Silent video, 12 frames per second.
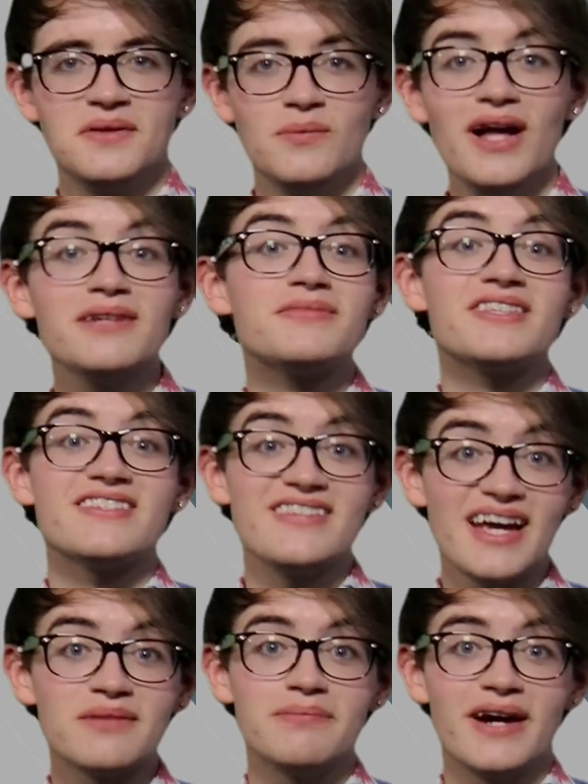Welcome to the
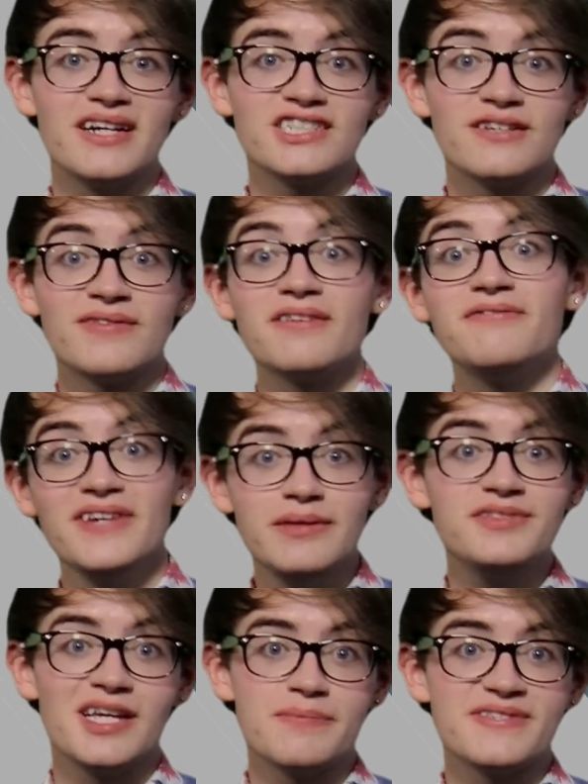second part of our
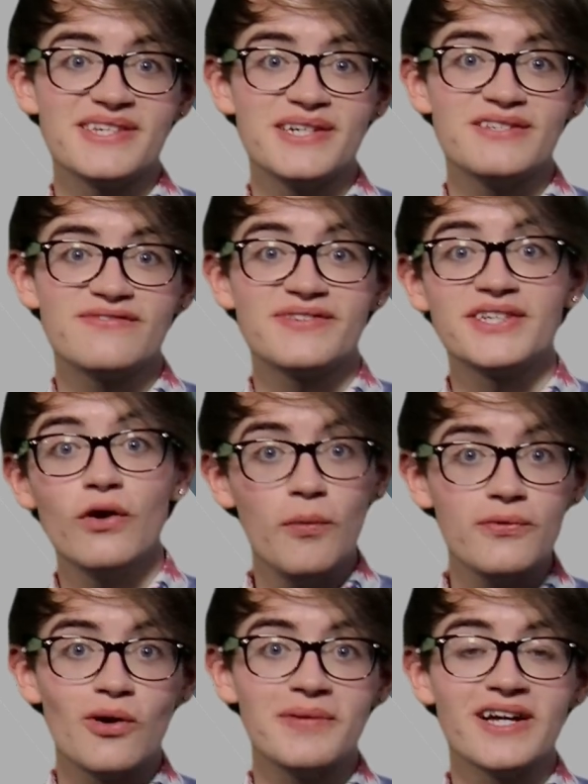film tips series for the
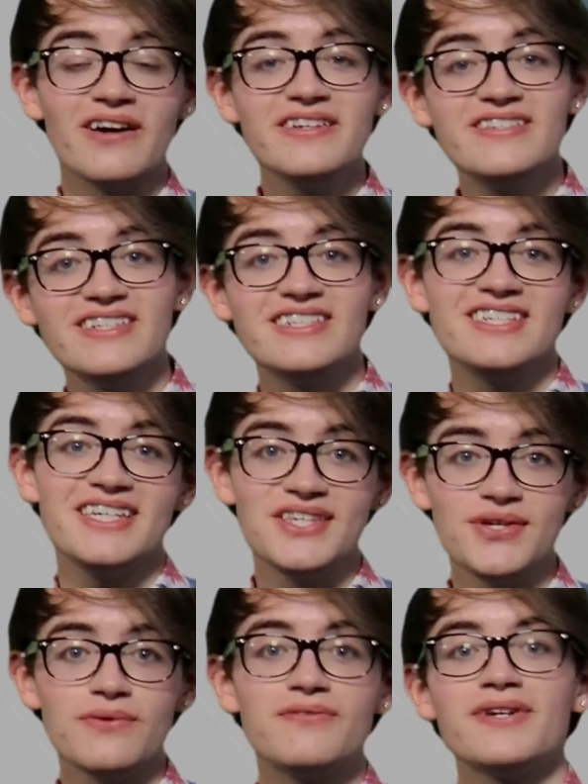upcoming
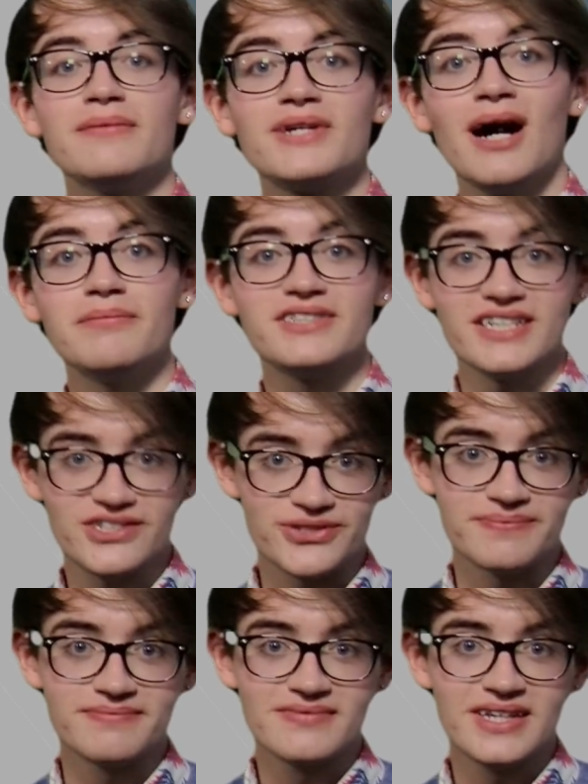ICTU film
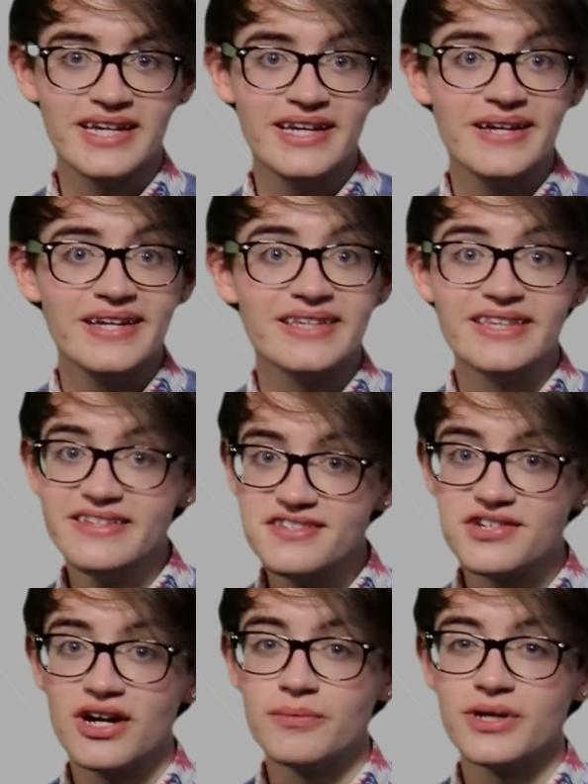competition. This
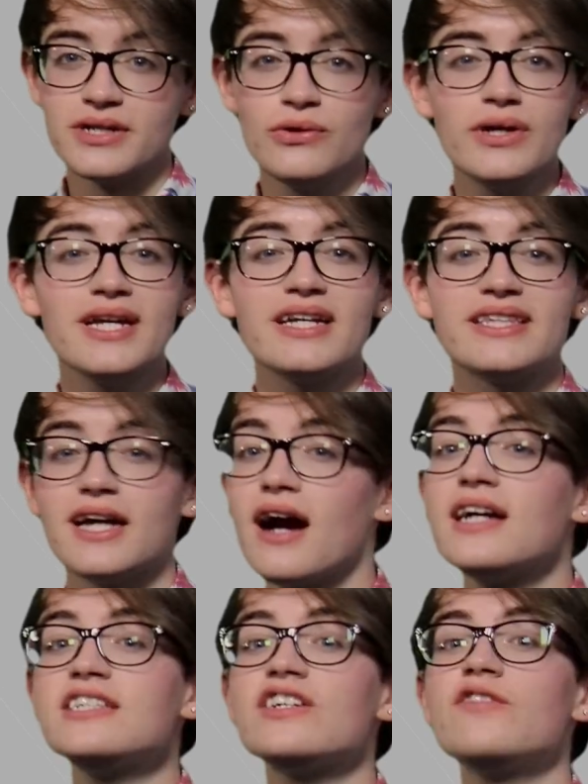time we are looking at the
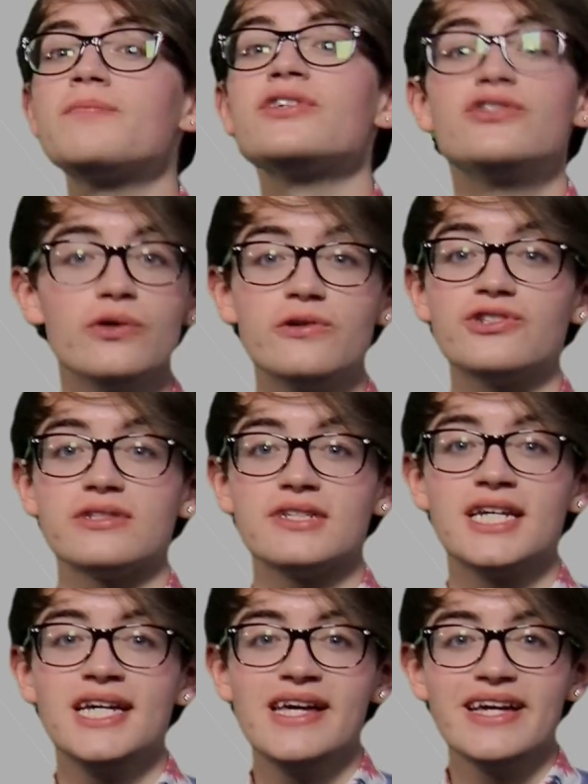art of
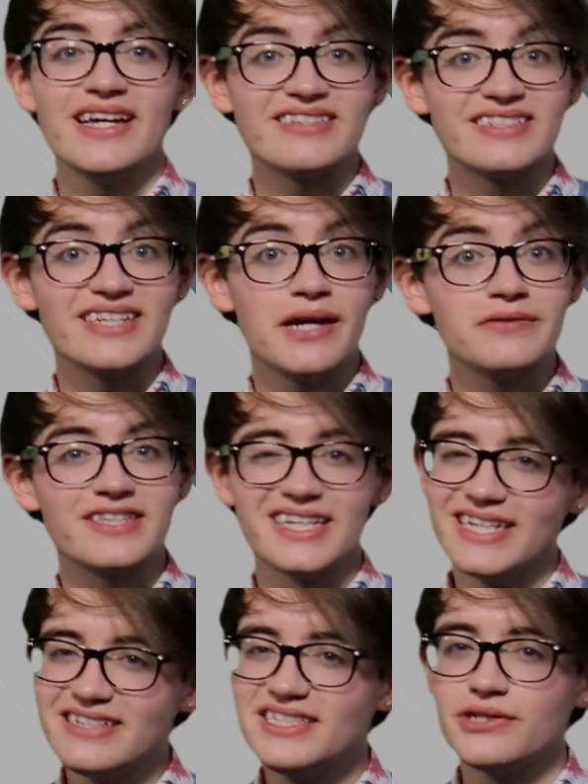production, getting down to the
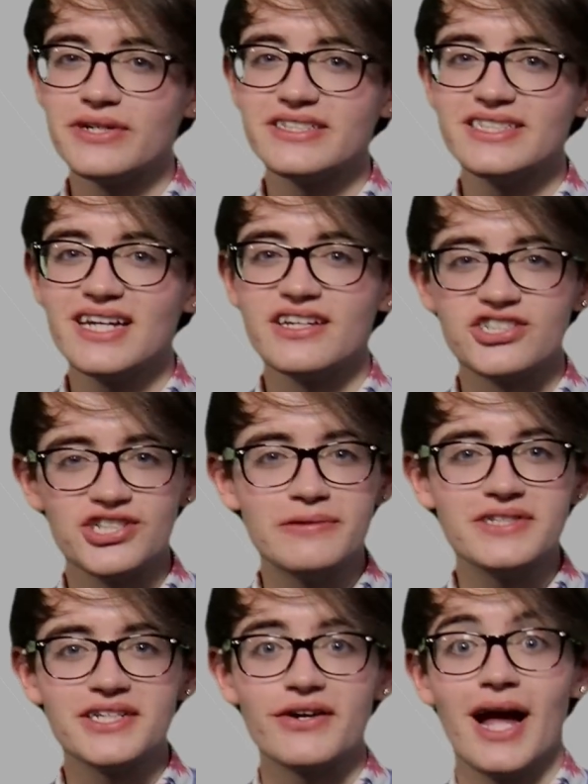nitty-gritty and
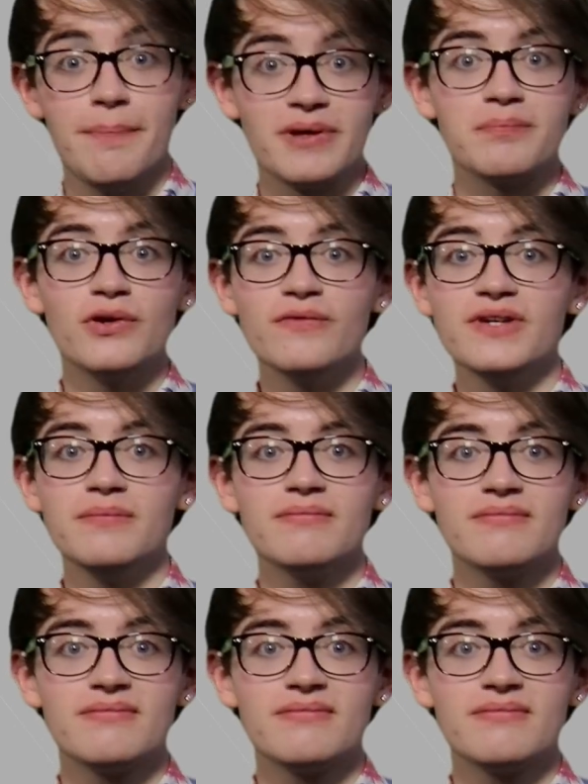shooting your epic movie.